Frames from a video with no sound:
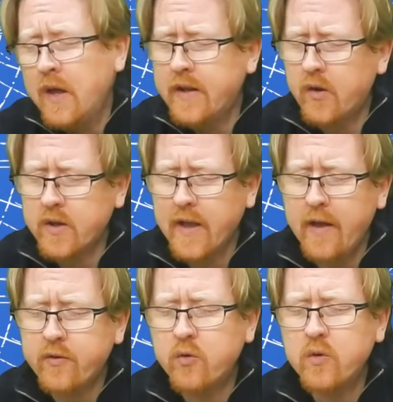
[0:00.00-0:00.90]
Now in a
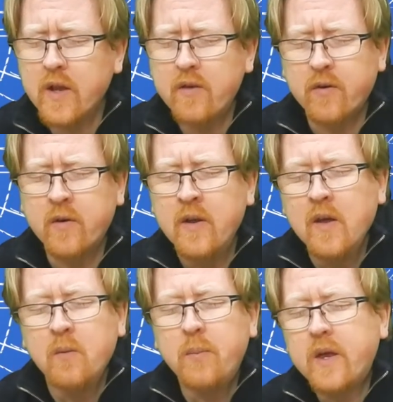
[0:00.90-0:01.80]
Class 2 lever,
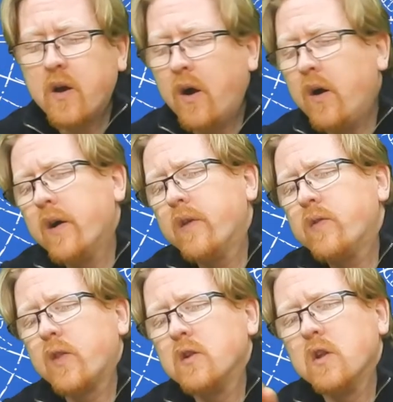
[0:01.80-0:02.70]

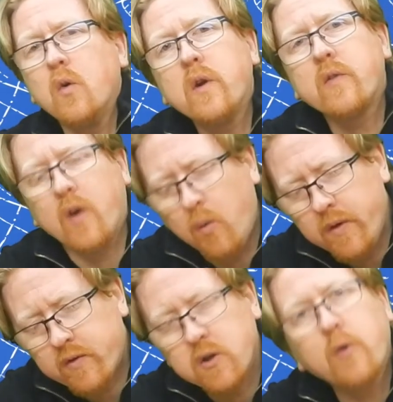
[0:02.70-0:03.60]
because the load is
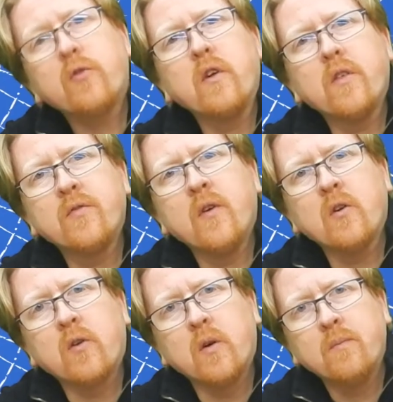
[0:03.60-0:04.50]
always closer to the
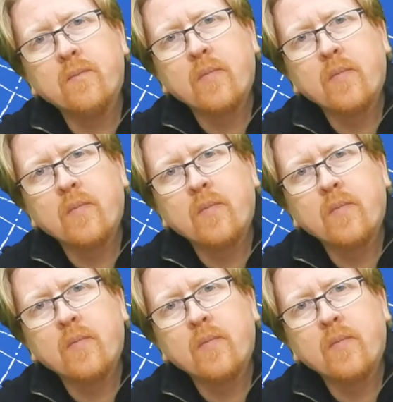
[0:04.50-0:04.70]
fulcrum,